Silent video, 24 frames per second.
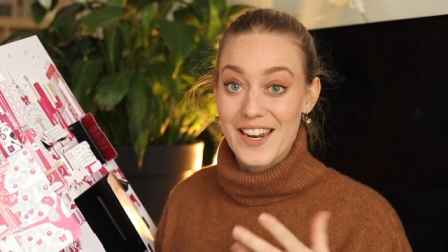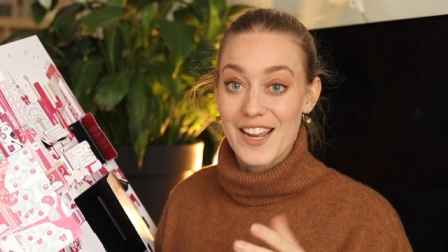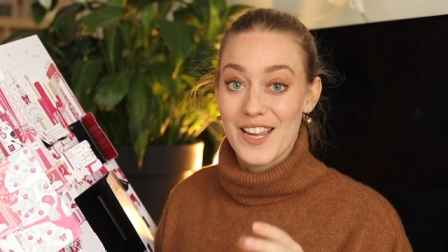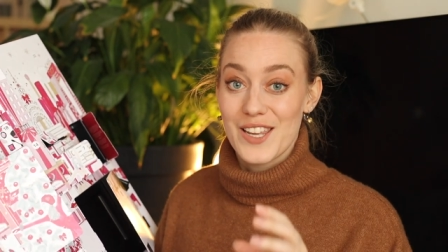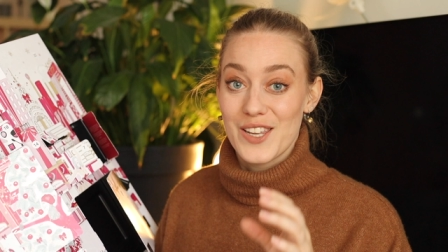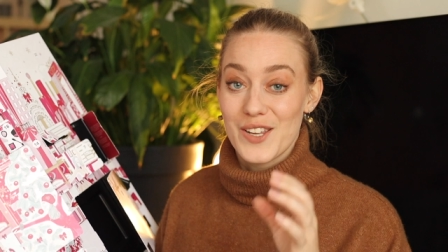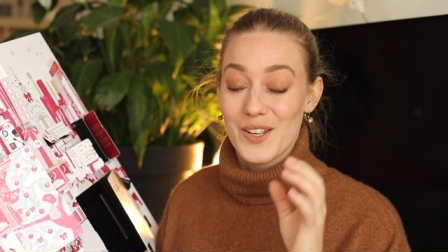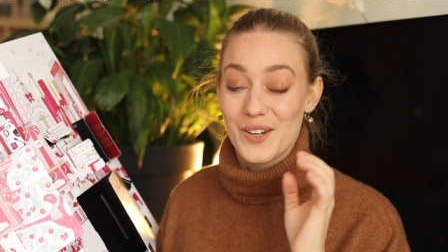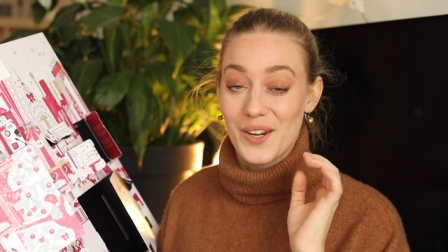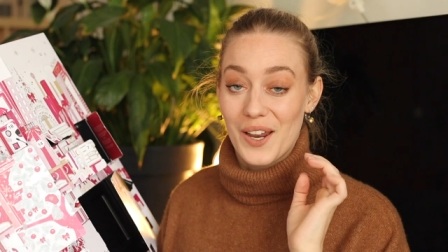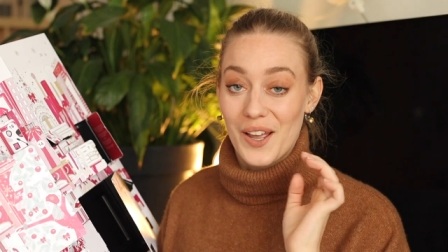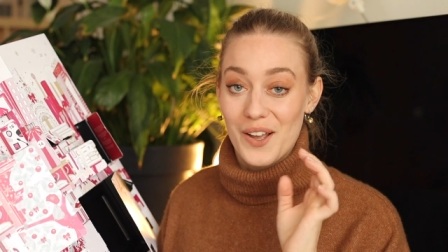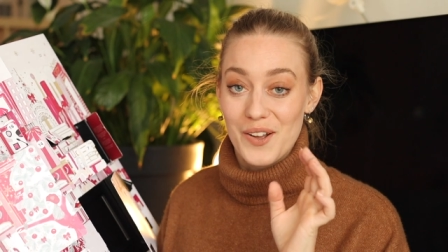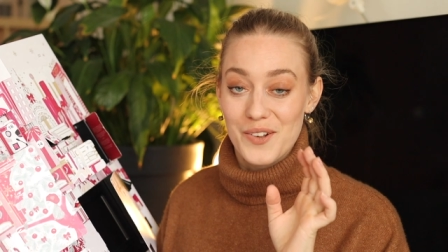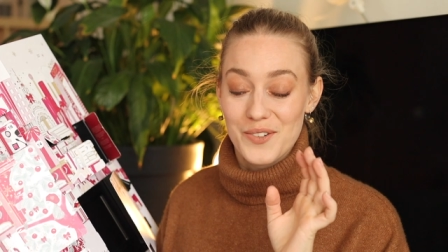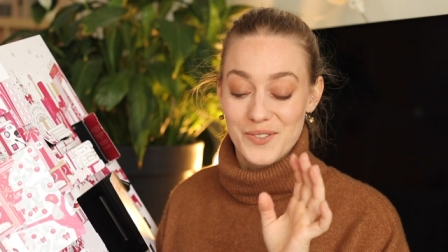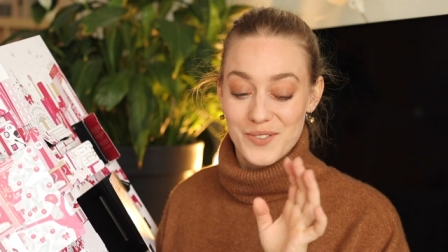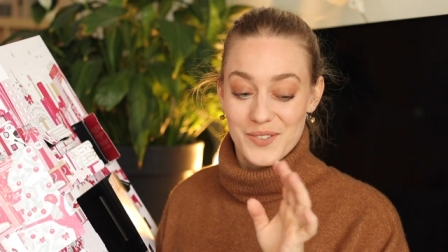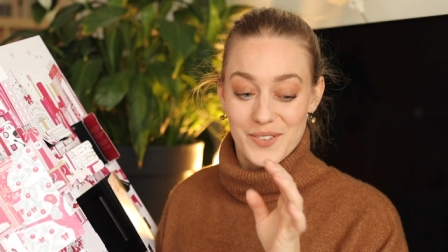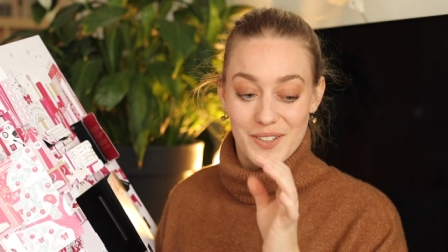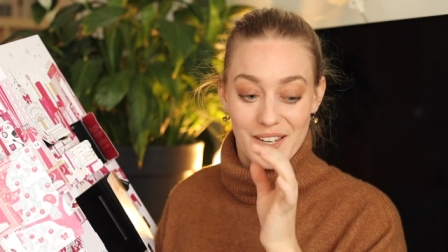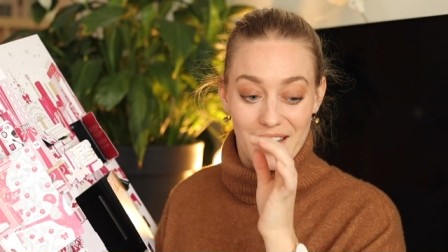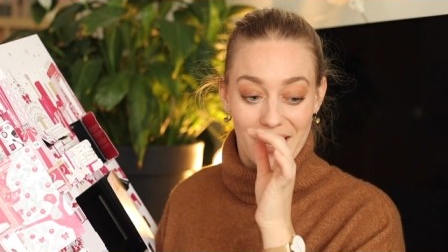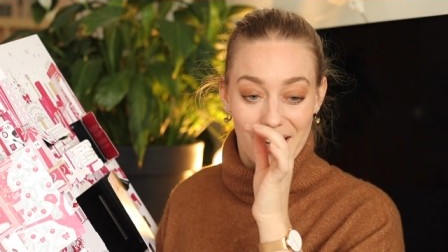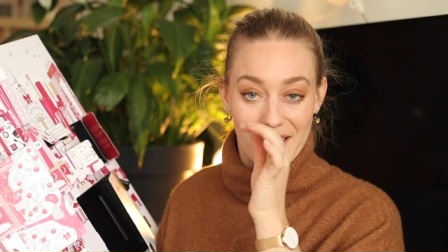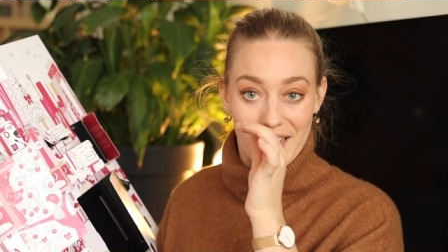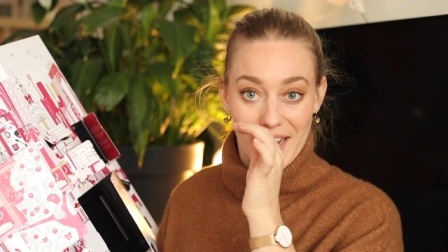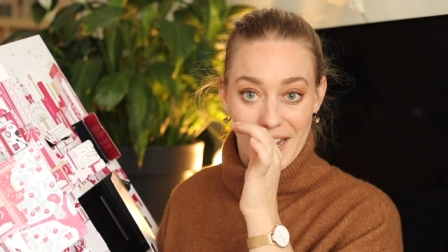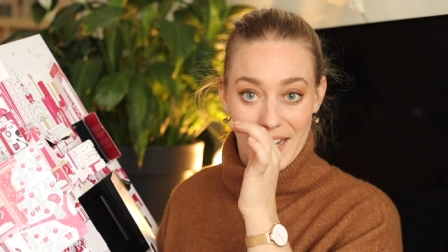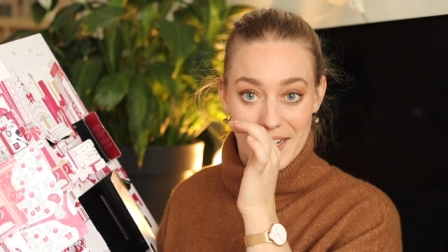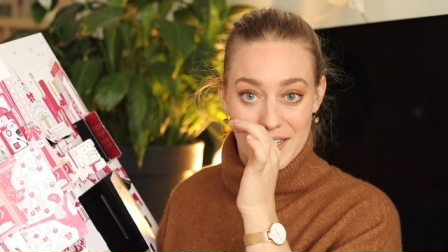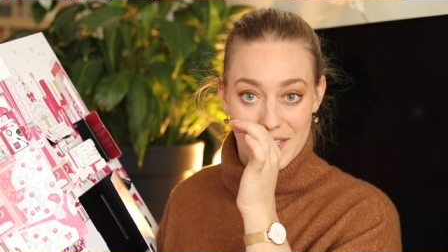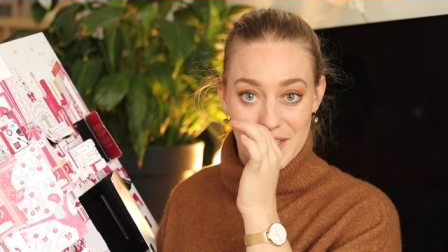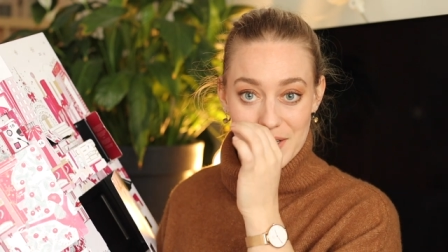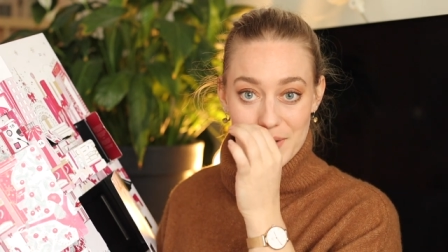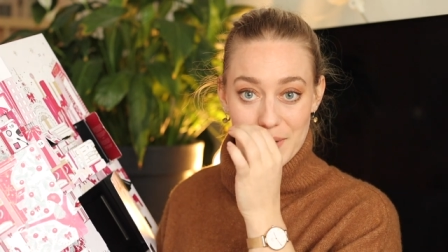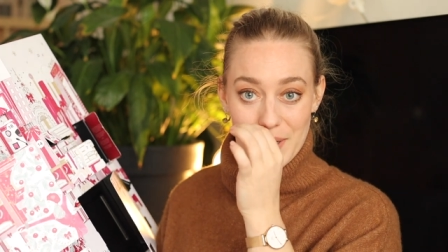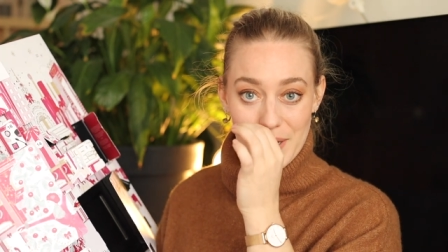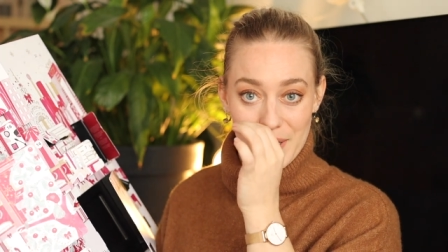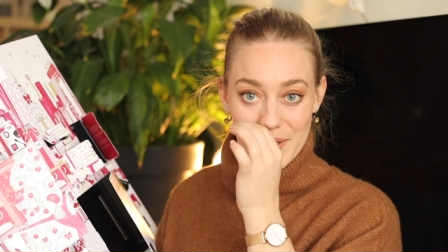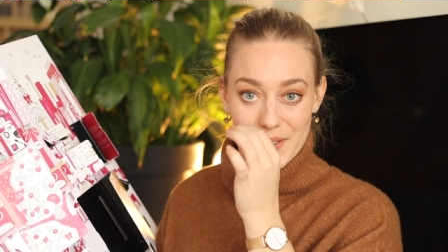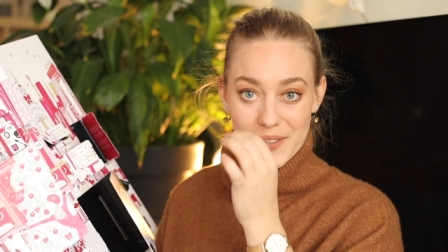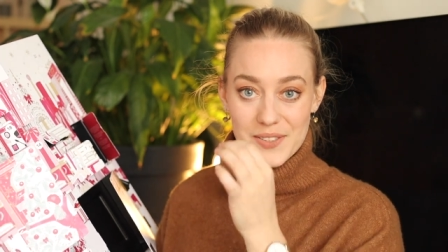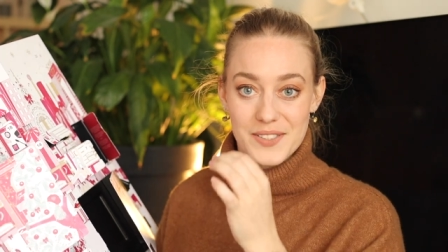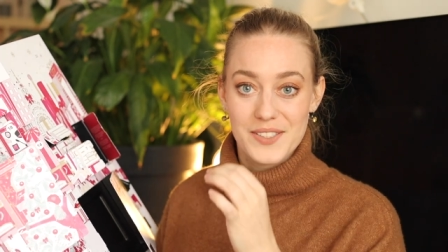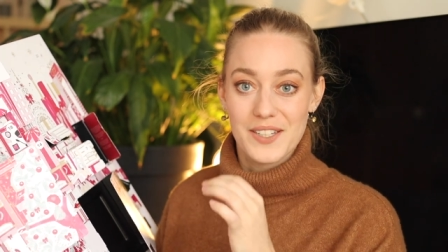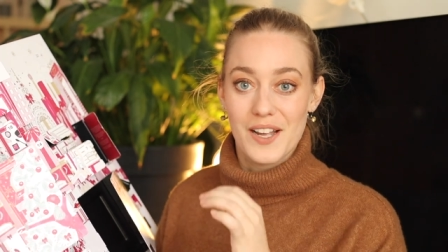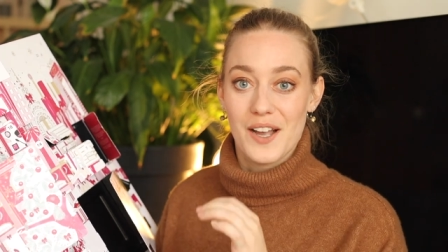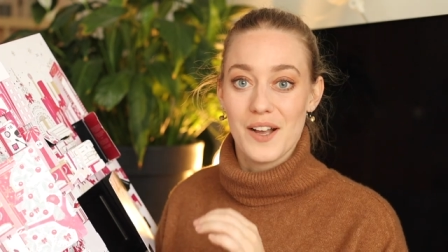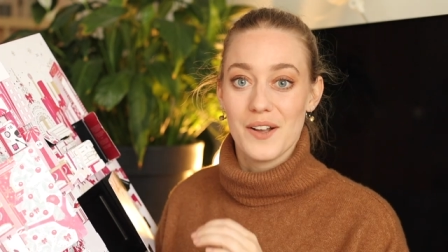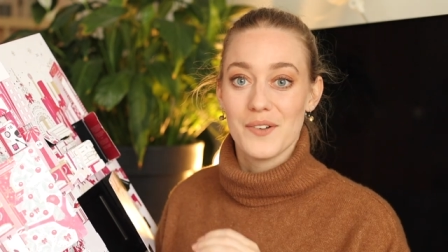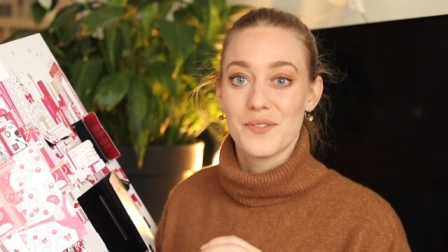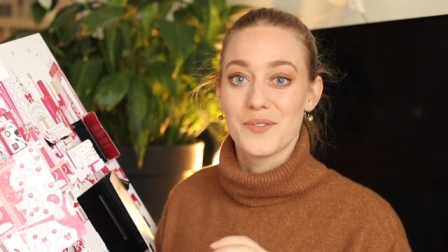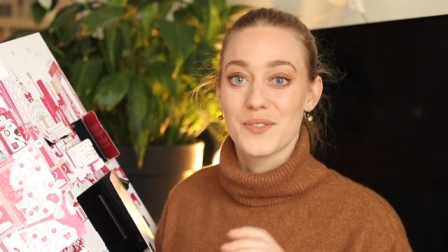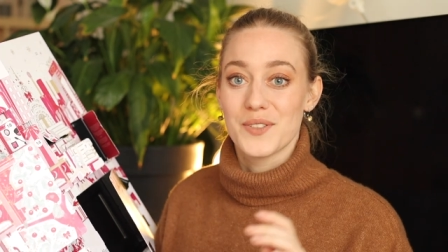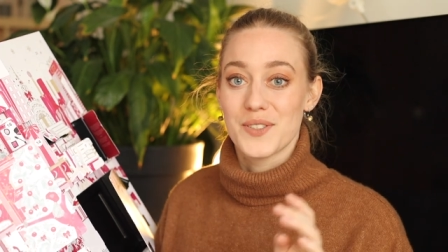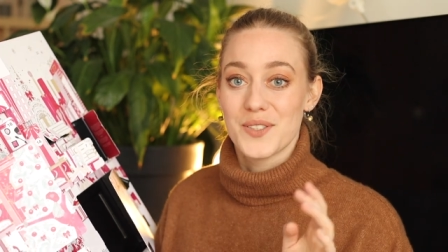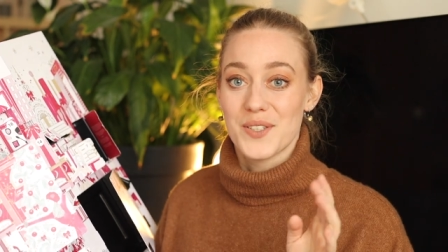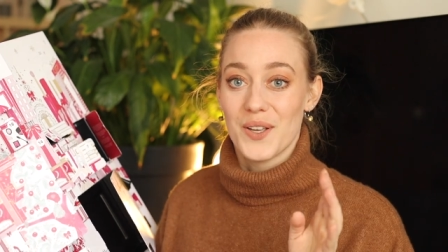that you love like anti-wrinkle stuff.